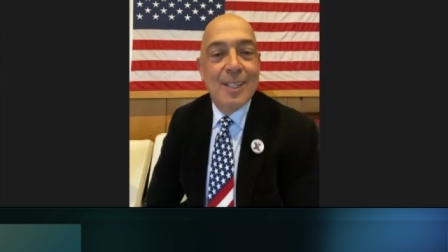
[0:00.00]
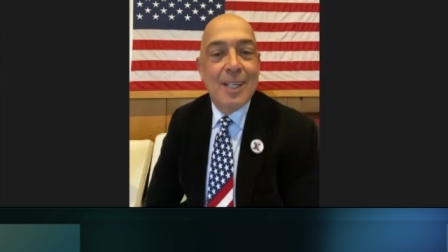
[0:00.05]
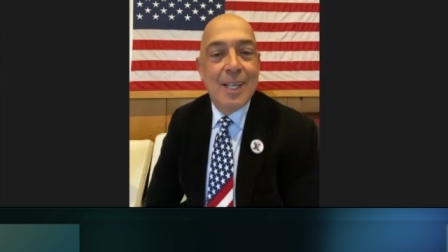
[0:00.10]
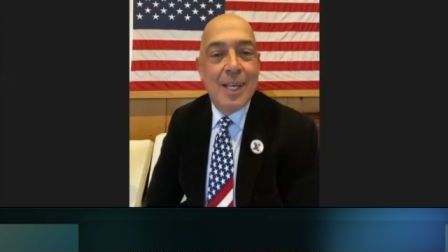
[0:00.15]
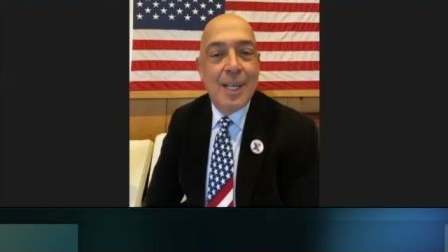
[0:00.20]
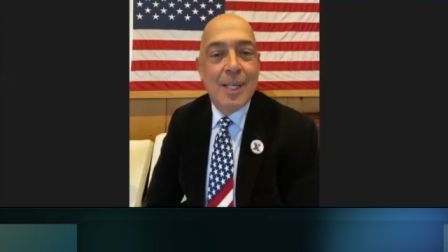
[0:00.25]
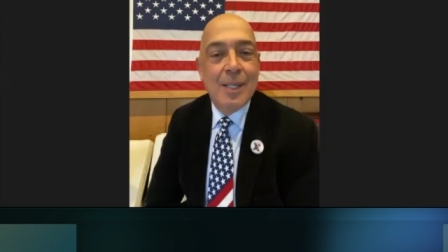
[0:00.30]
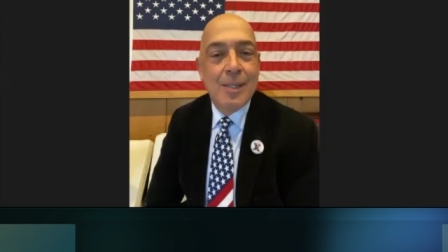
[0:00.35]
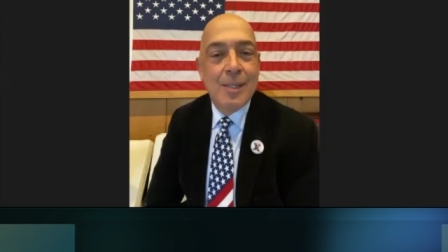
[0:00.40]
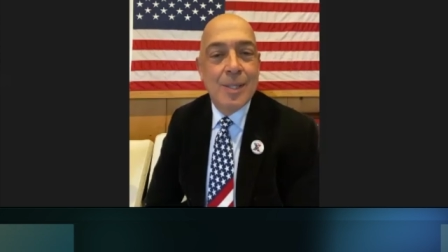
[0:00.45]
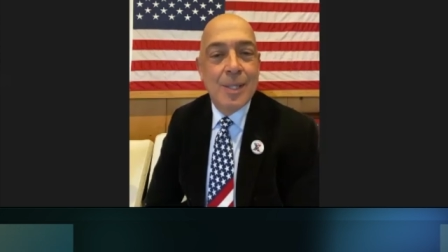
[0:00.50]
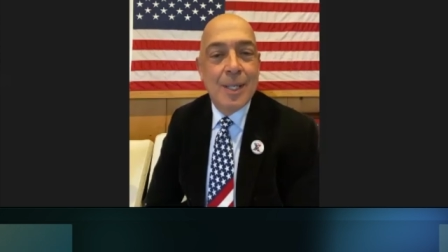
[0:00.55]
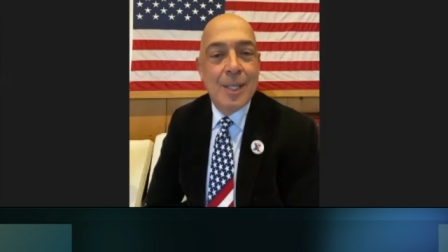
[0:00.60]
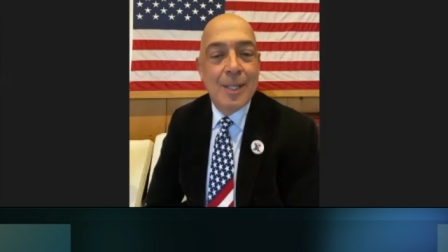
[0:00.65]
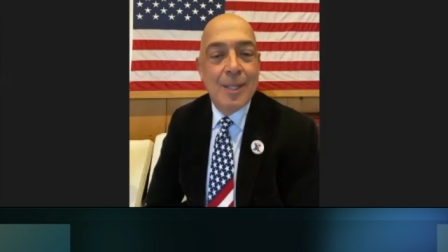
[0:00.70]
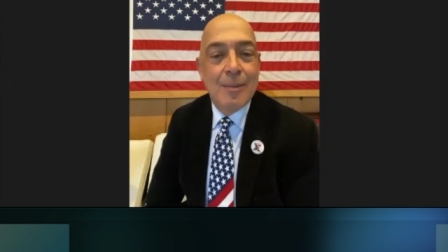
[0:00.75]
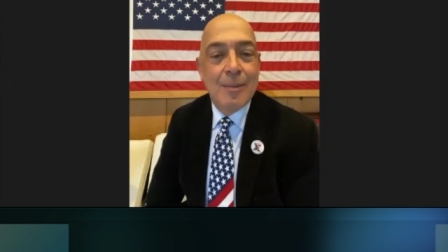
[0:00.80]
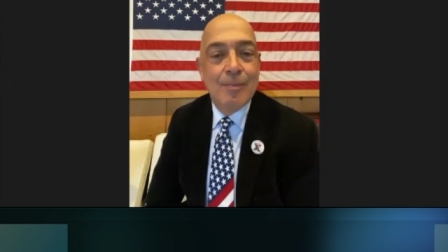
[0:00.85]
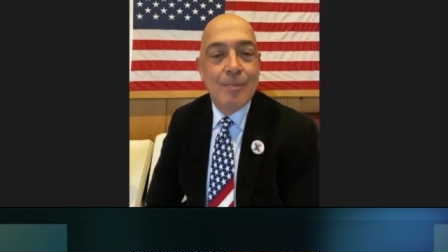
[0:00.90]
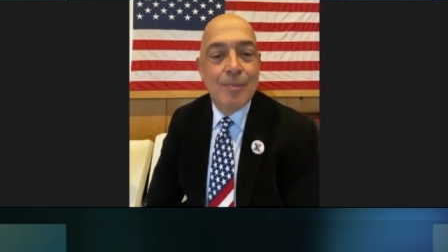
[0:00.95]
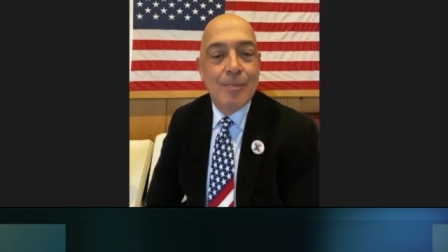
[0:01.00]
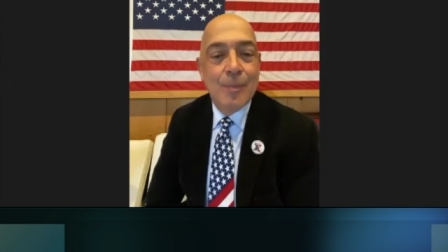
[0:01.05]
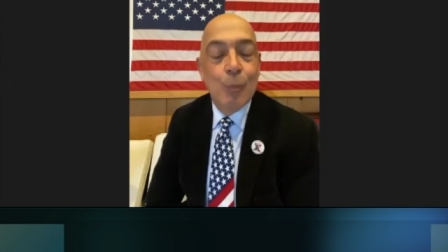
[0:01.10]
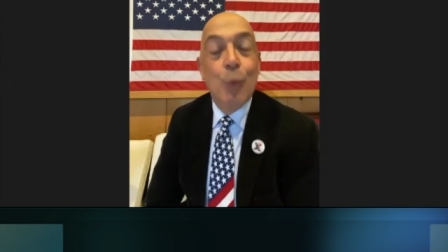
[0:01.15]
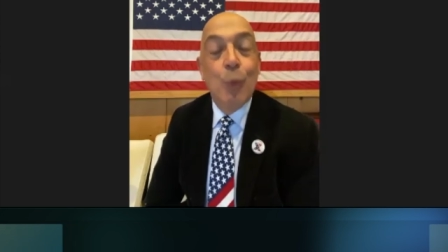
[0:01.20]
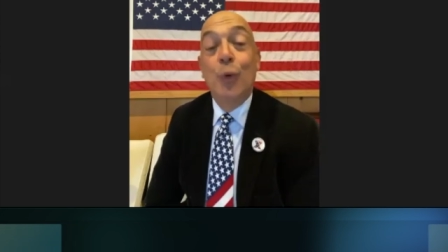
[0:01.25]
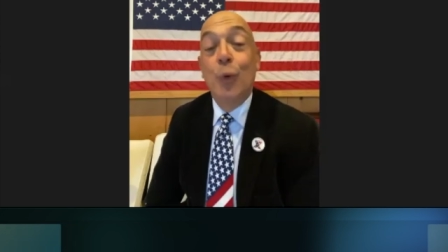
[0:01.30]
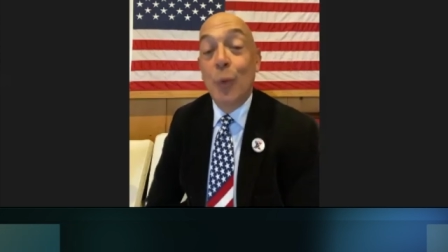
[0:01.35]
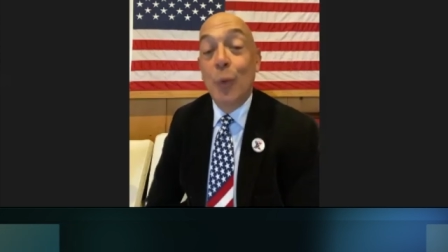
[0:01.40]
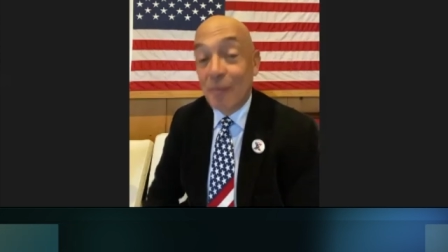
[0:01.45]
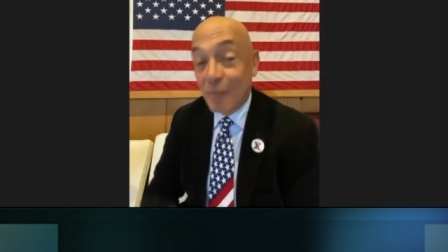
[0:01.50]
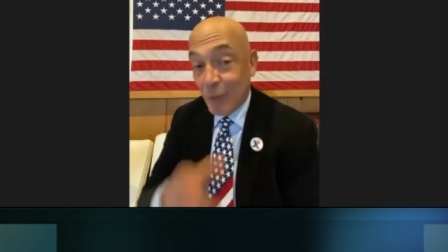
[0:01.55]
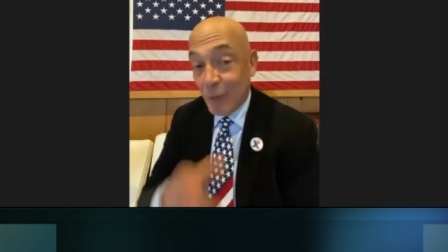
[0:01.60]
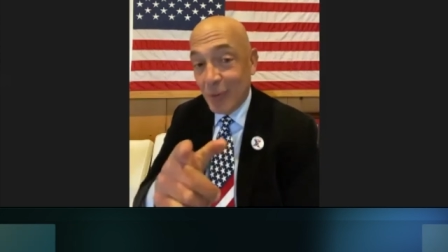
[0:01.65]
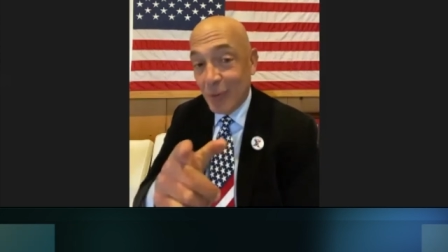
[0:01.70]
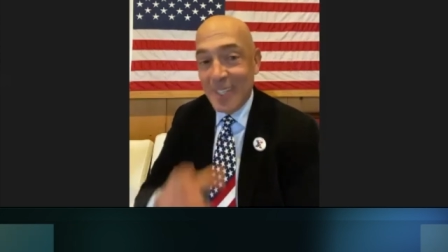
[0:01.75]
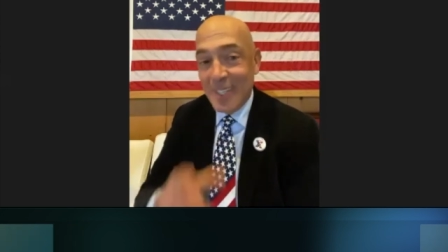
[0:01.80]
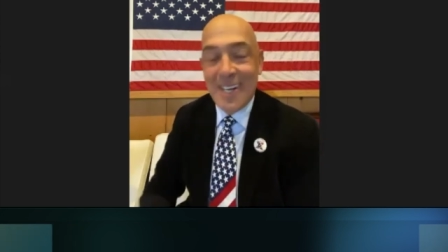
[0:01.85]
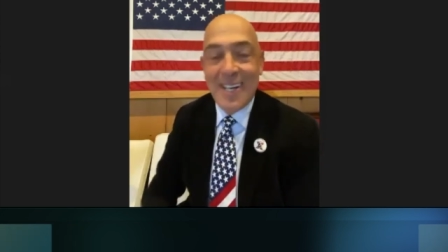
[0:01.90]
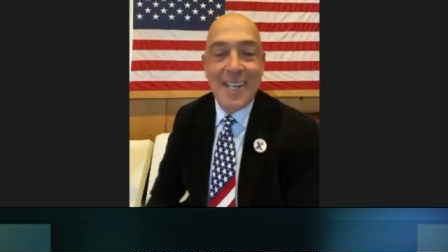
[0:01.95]
and um, we'll do it full
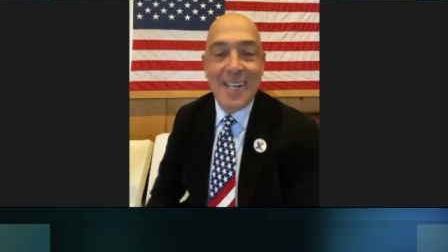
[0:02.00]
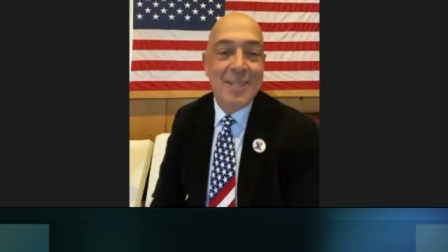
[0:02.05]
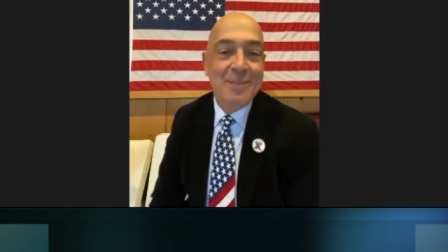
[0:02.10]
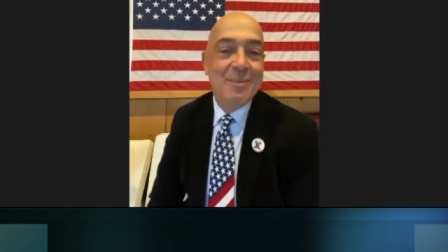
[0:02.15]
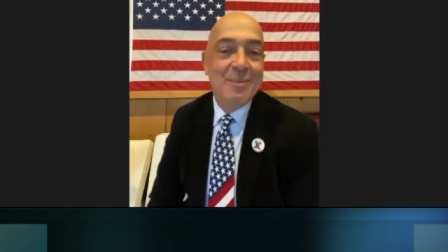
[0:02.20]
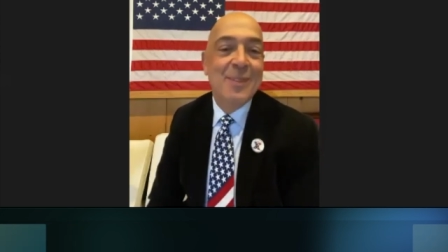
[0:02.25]
time